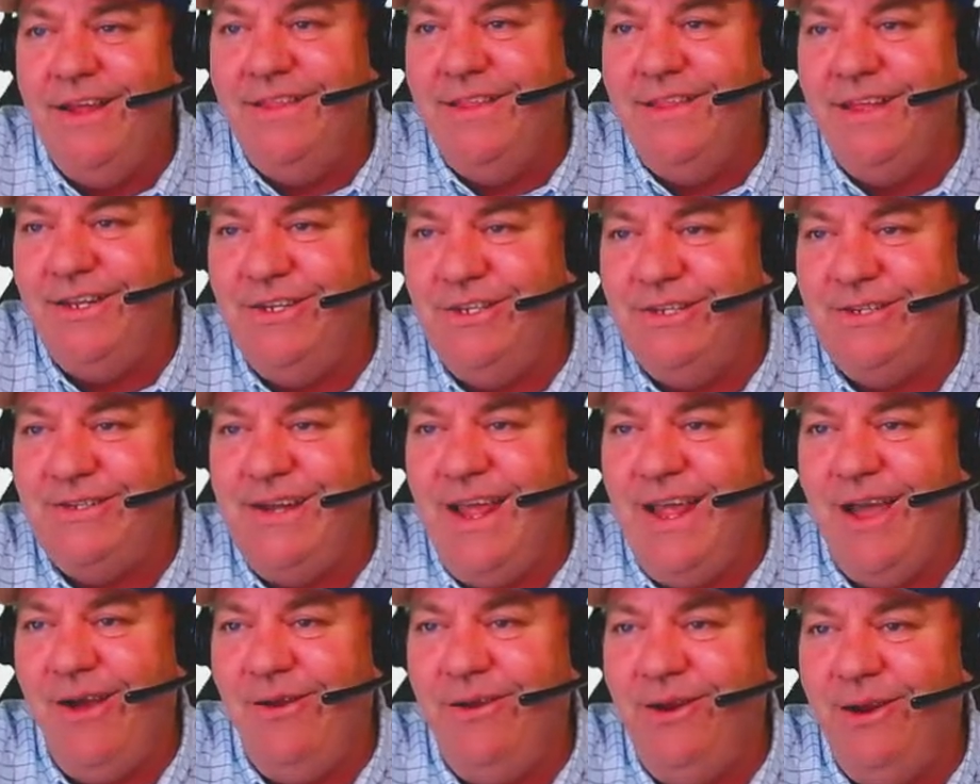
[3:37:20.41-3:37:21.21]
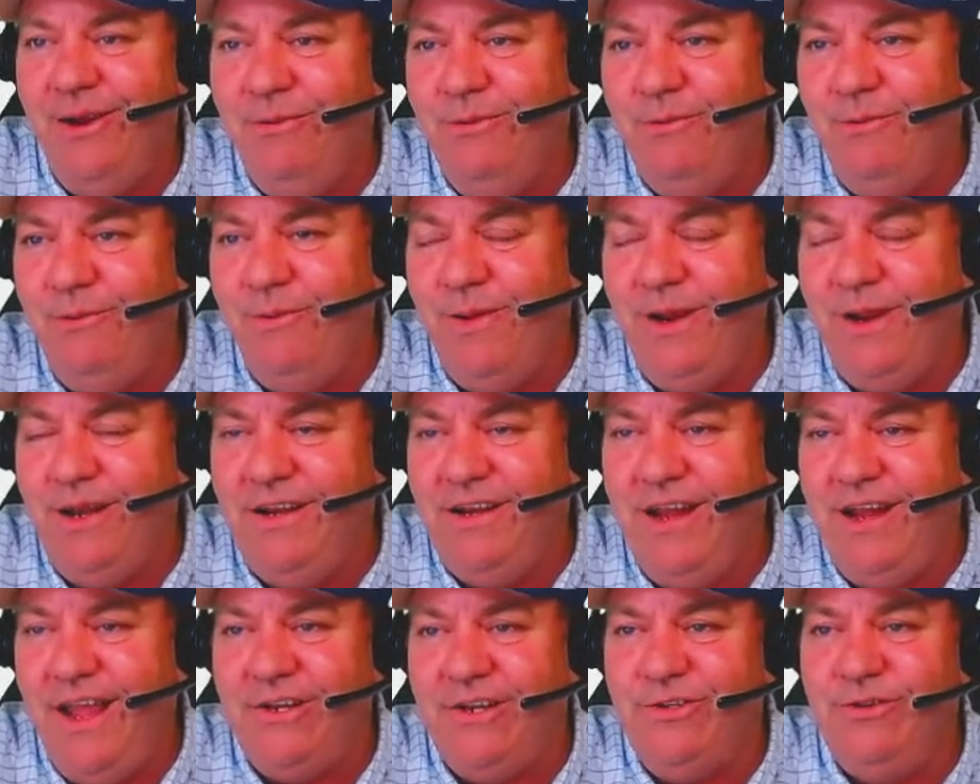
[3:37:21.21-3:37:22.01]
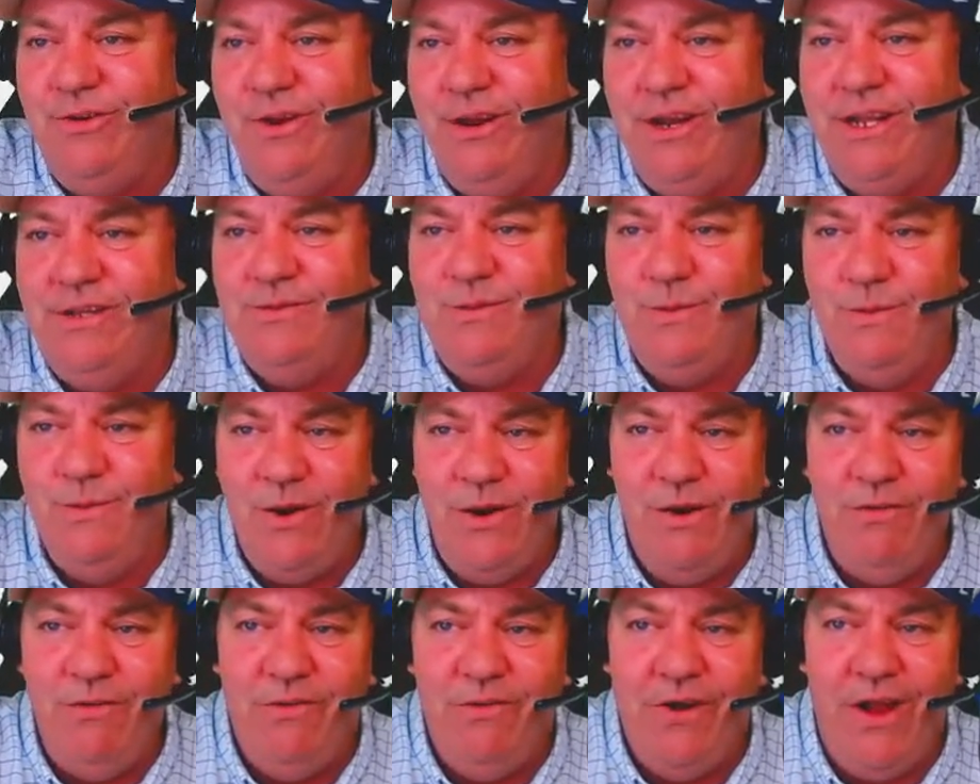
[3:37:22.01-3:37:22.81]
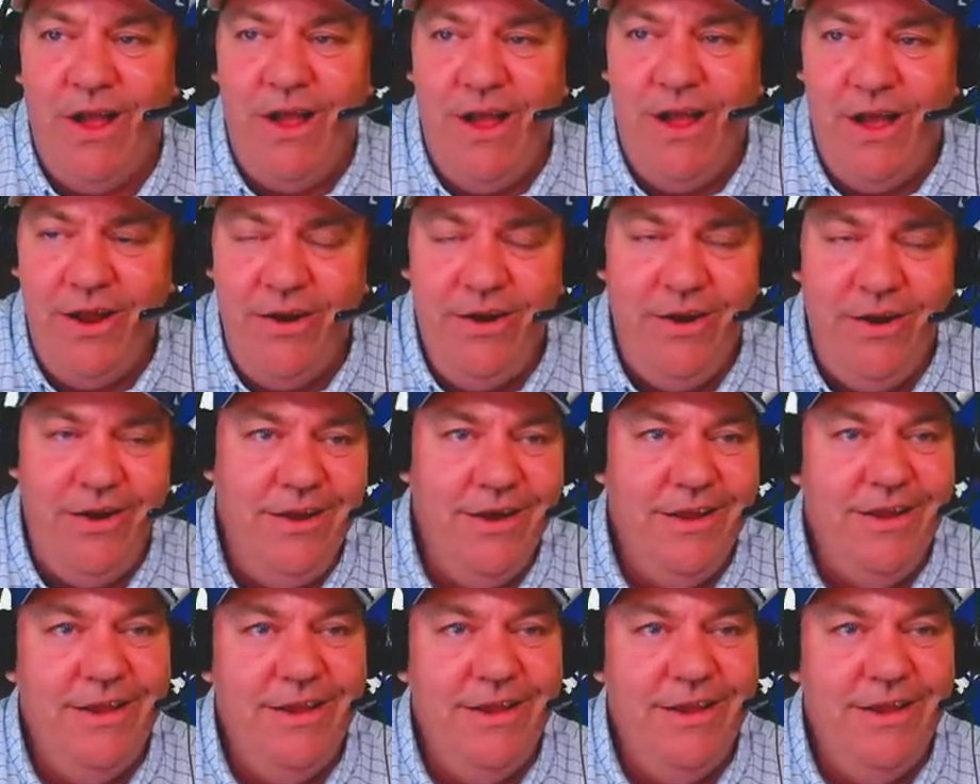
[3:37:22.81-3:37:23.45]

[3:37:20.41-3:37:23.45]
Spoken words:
Then just now here when we went into extra innings, we went over 100.